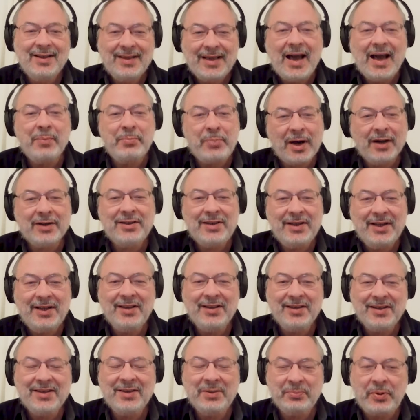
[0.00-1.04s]
Yeah,
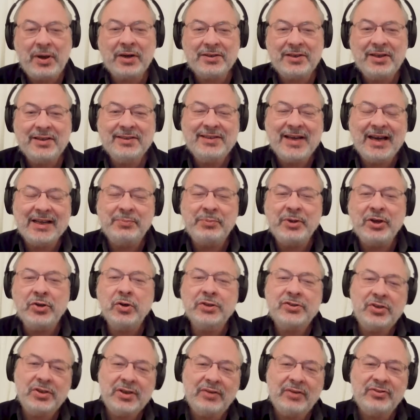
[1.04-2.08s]
partly that,
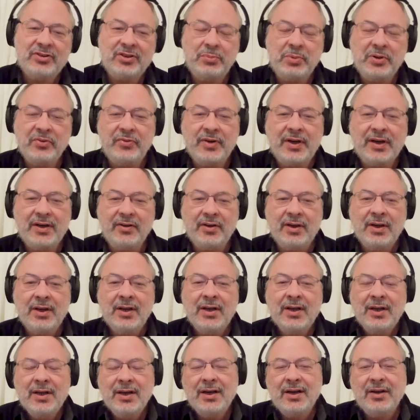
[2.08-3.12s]
because you have to be very
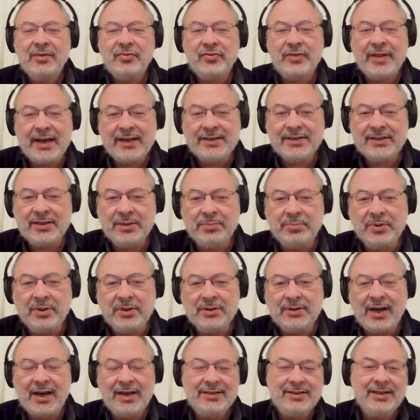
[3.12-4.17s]

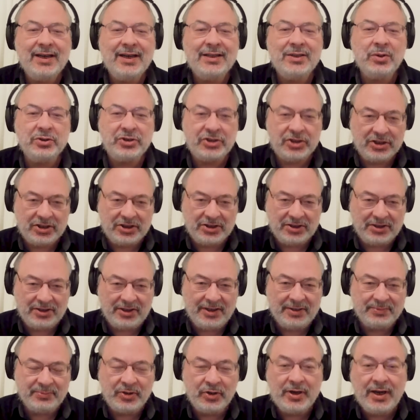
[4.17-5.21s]
flexible
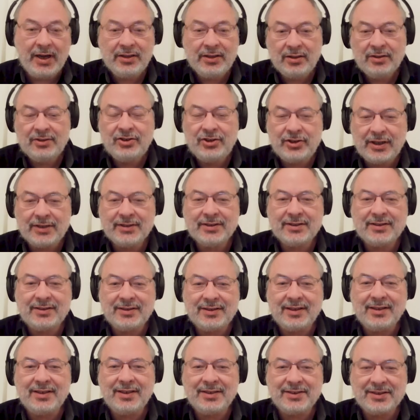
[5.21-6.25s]
ideologically. You cannot just
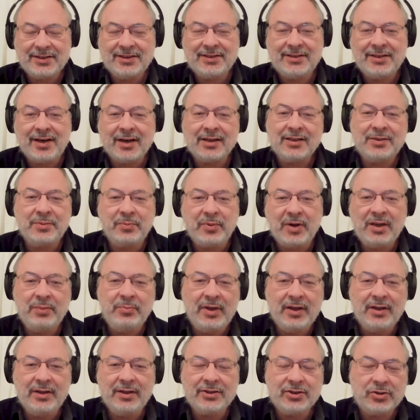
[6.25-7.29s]
start by
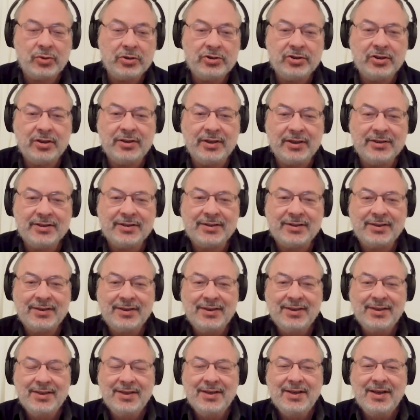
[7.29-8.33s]
being a socialist.
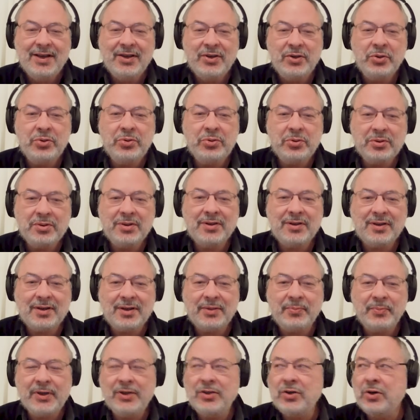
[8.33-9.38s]
You
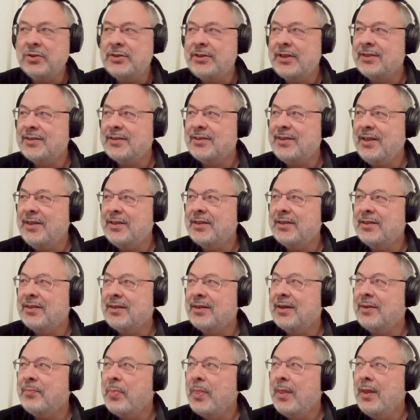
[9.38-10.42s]
just think
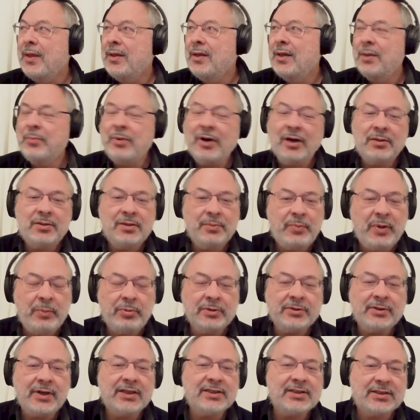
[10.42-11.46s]
about
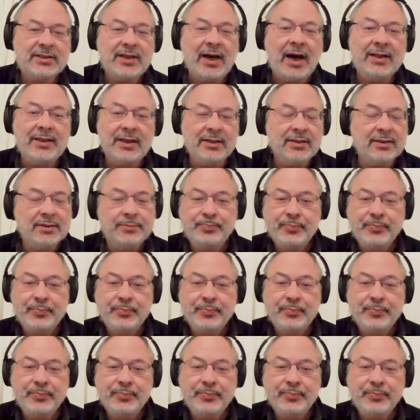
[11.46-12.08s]
people like Stalin.